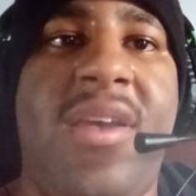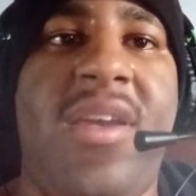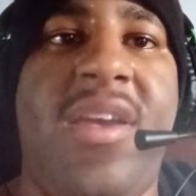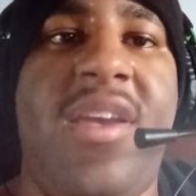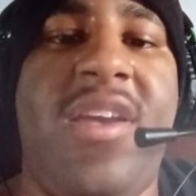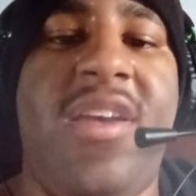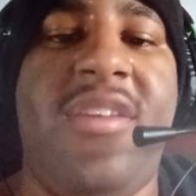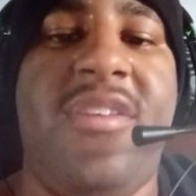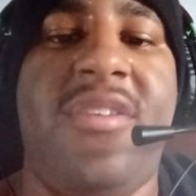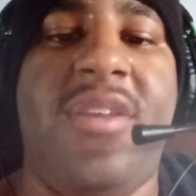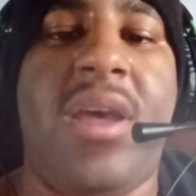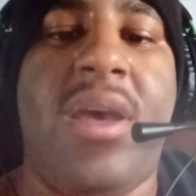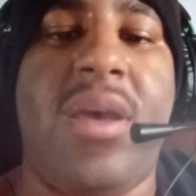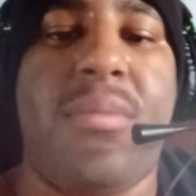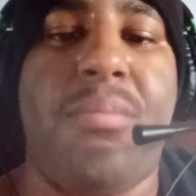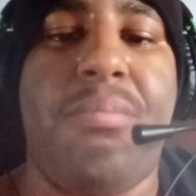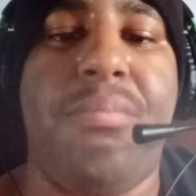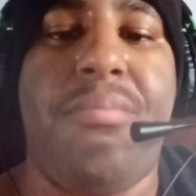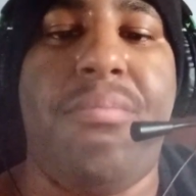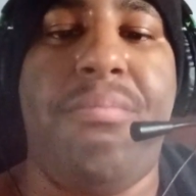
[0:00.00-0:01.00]
he is not
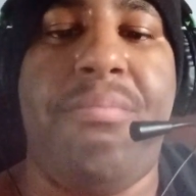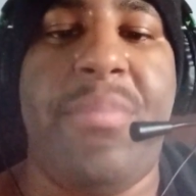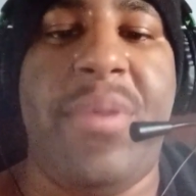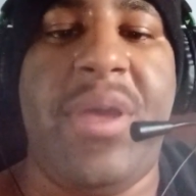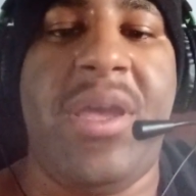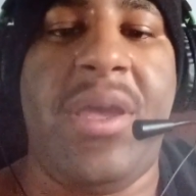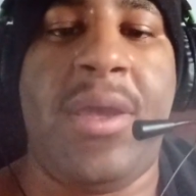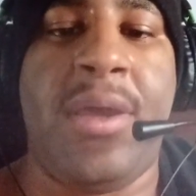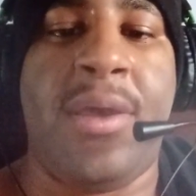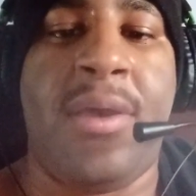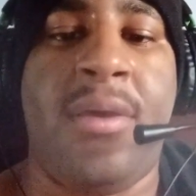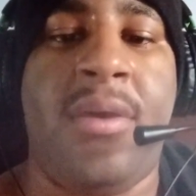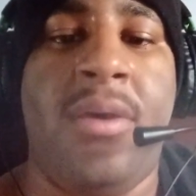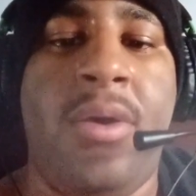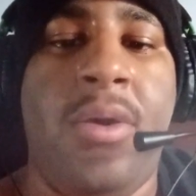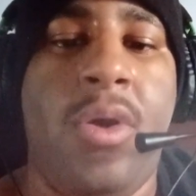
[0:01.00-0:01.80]
being